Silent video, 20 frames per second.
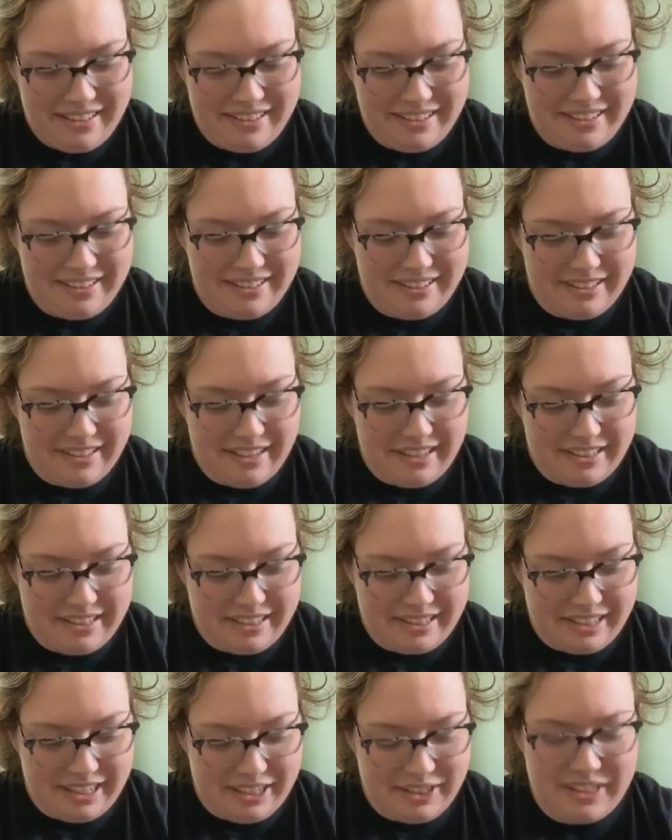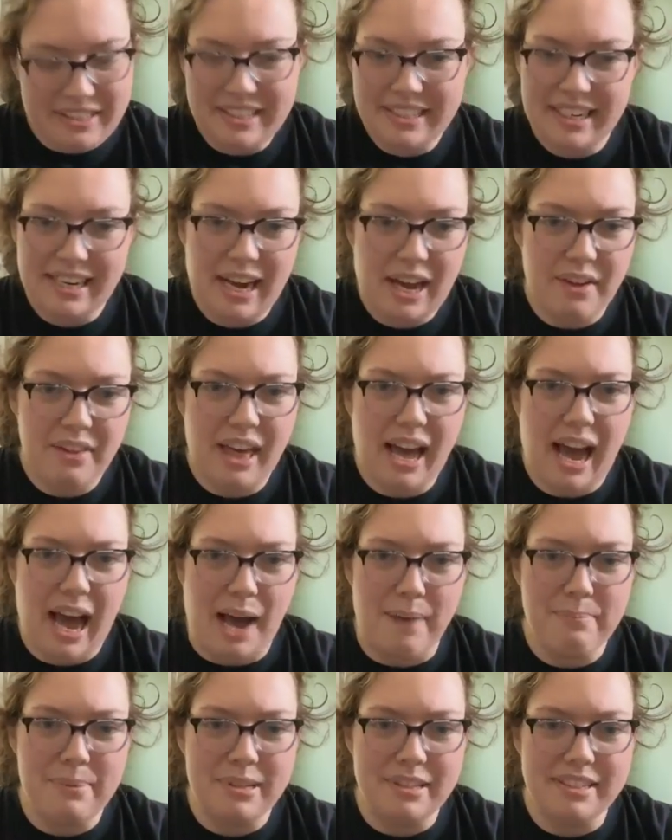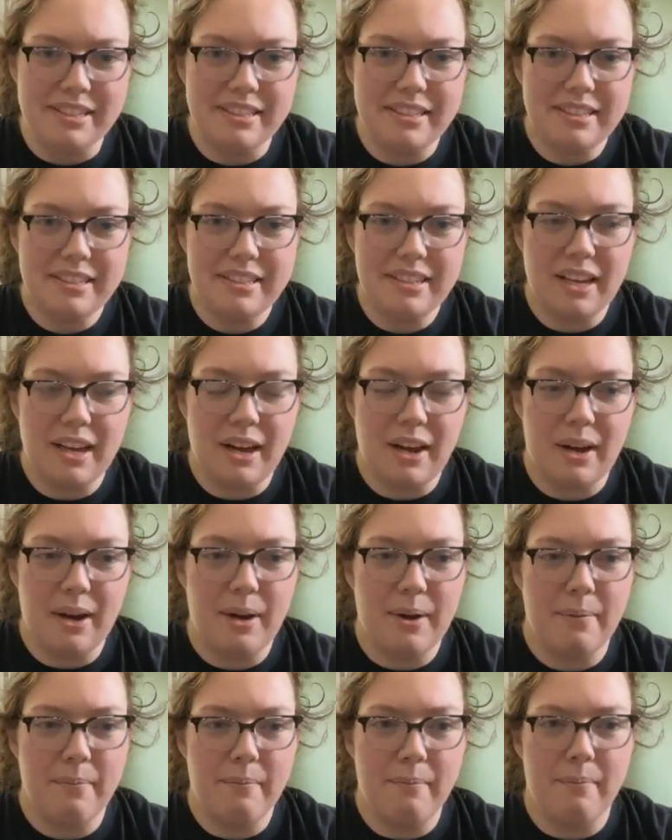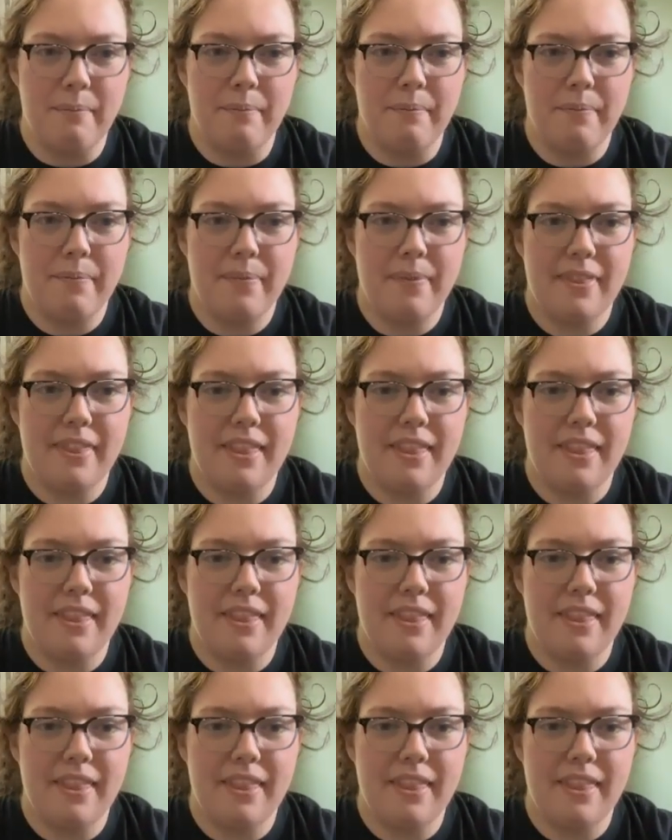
it's it's interesting how that happens. Um